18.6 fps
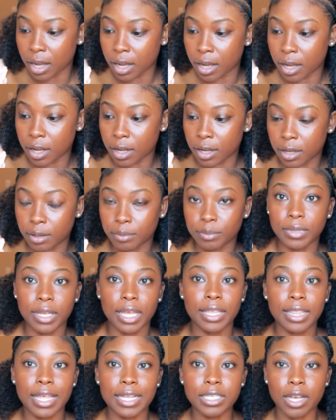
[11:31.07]
And
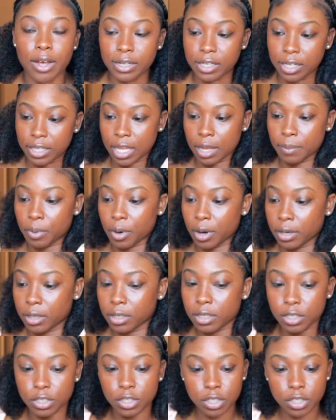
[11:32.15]
that's how I did that part.